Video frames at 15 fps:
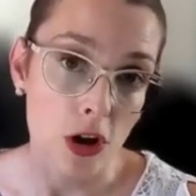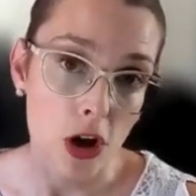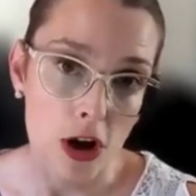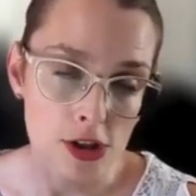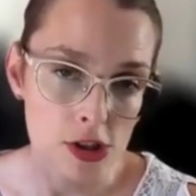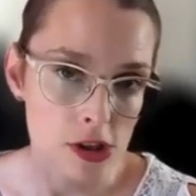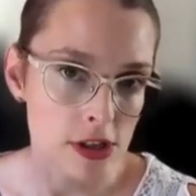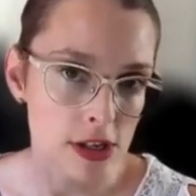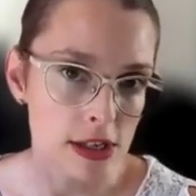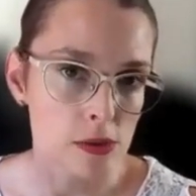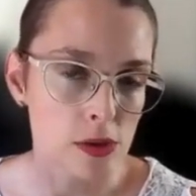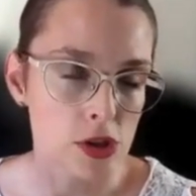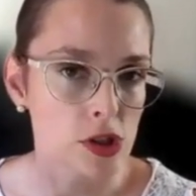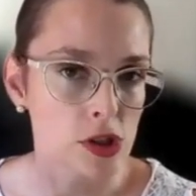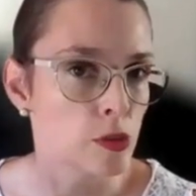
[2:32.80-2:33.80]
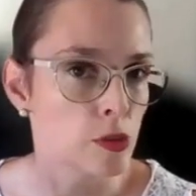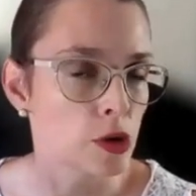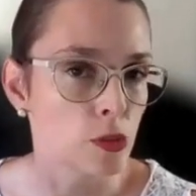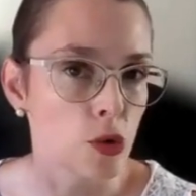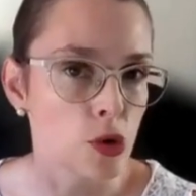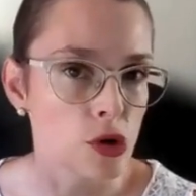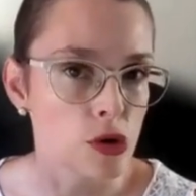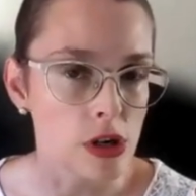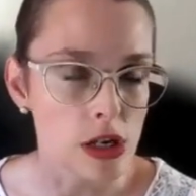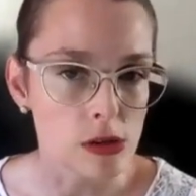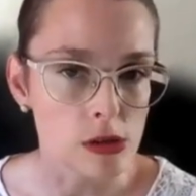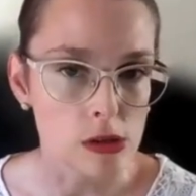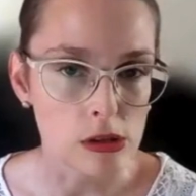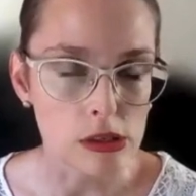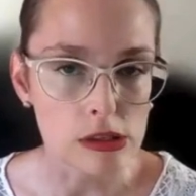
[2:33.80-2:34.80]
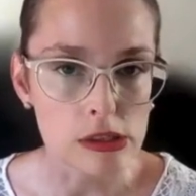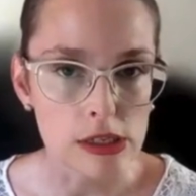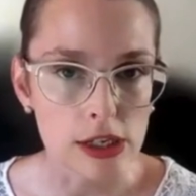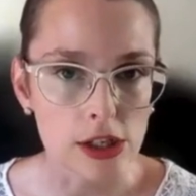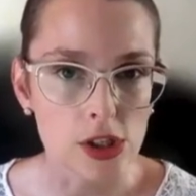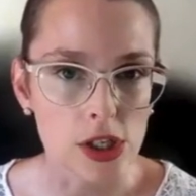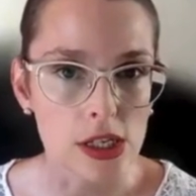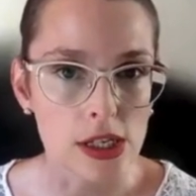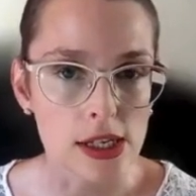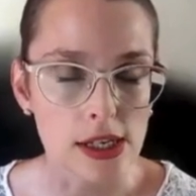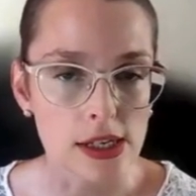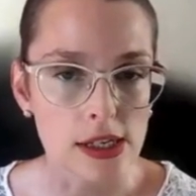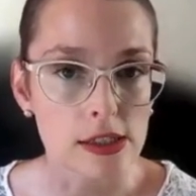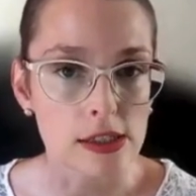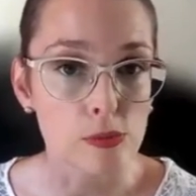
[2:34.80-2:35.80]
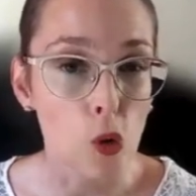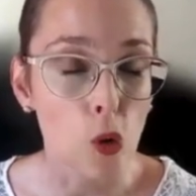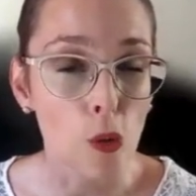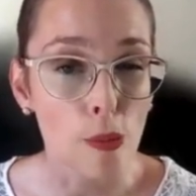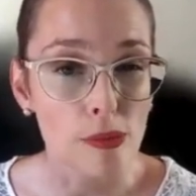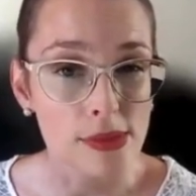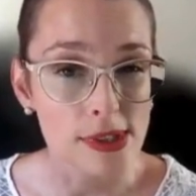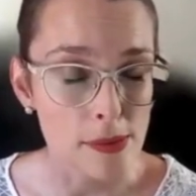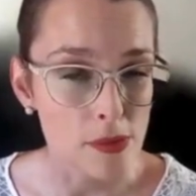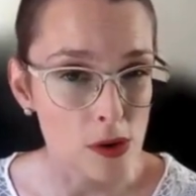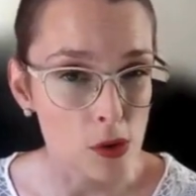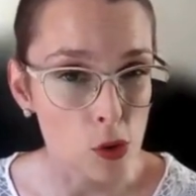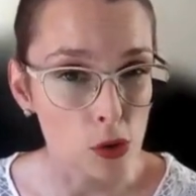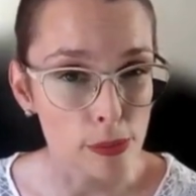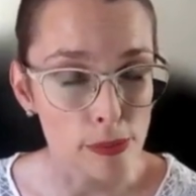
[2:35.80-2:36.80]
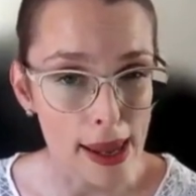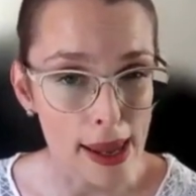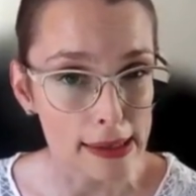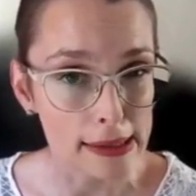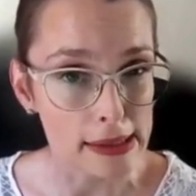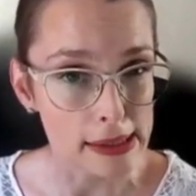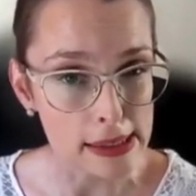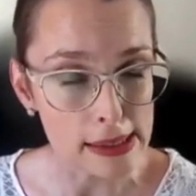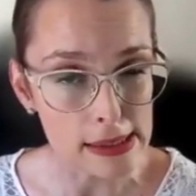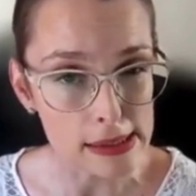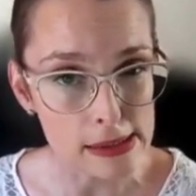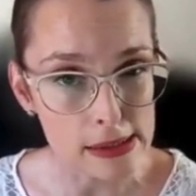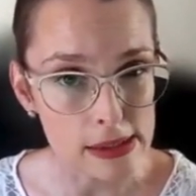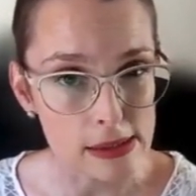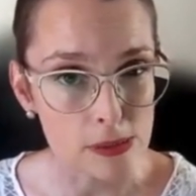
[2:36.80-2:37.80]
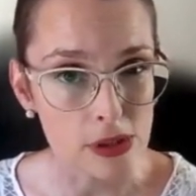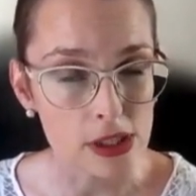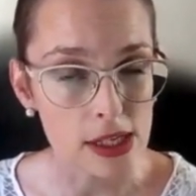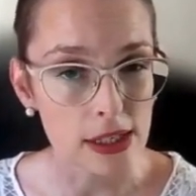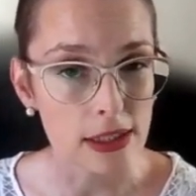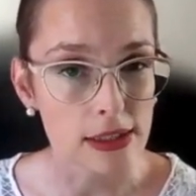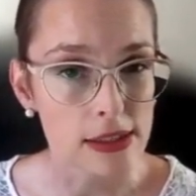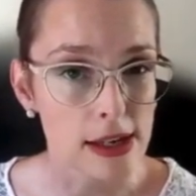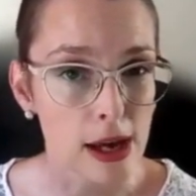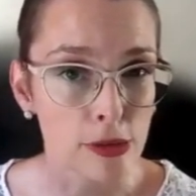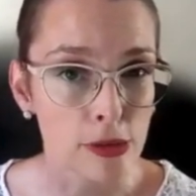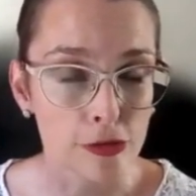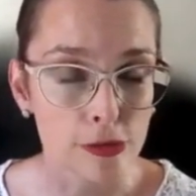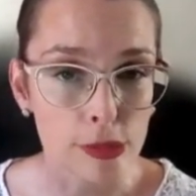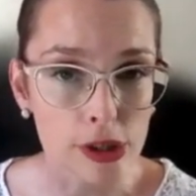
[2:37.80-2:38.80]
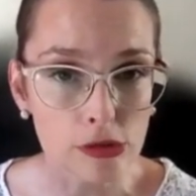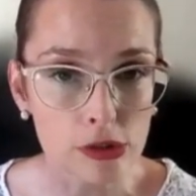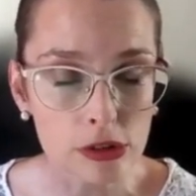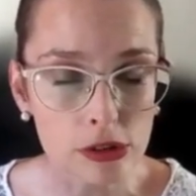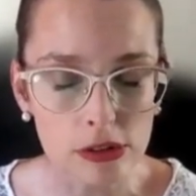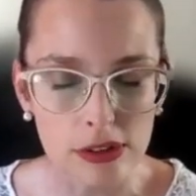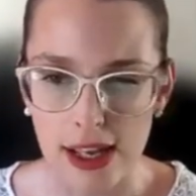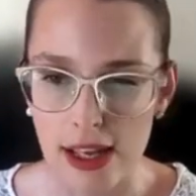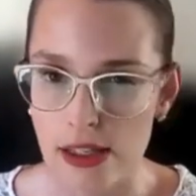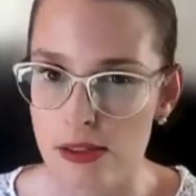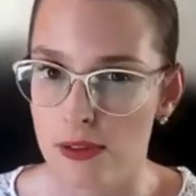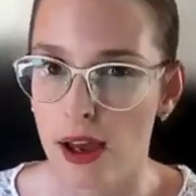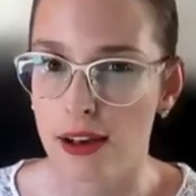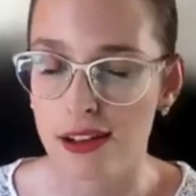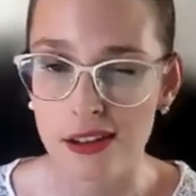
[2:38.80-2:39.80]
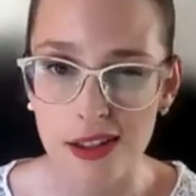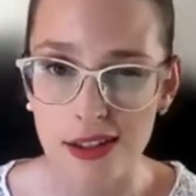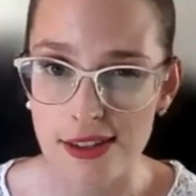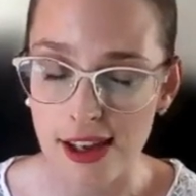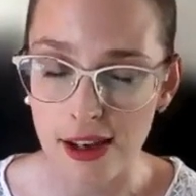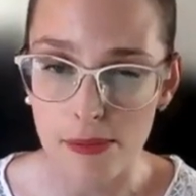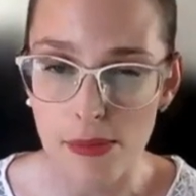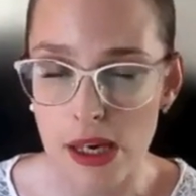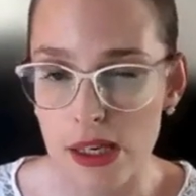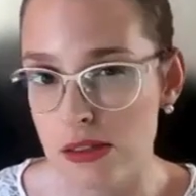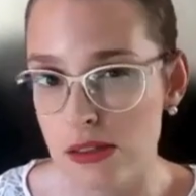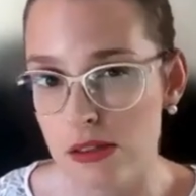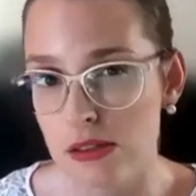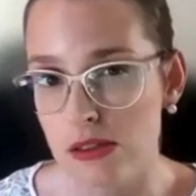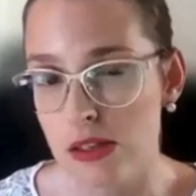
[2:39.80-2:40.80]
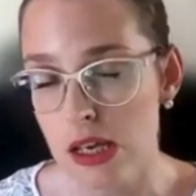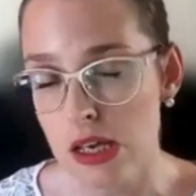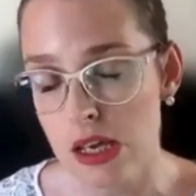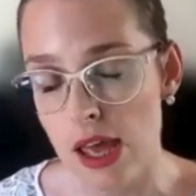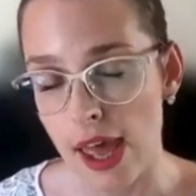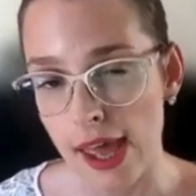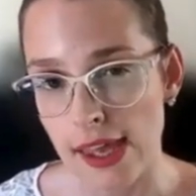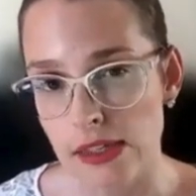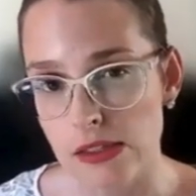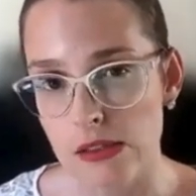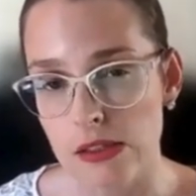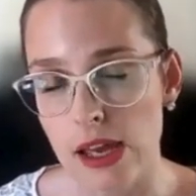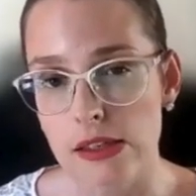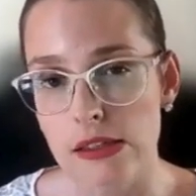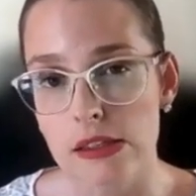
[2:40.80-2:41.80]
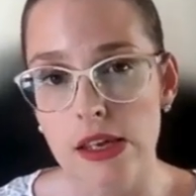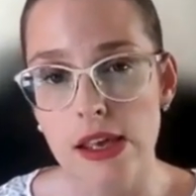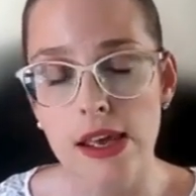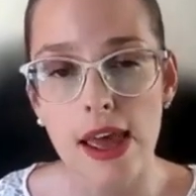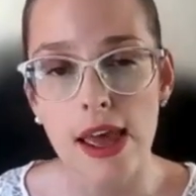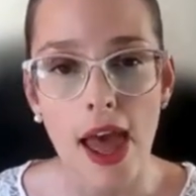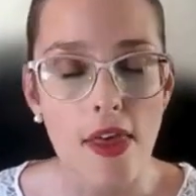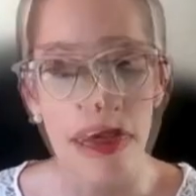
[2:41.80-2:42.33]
the last two things, which is a bit more unique to this section, is more something called manganese. It's a particular type of mineral, and that's found in things like mussels, hazelnuts.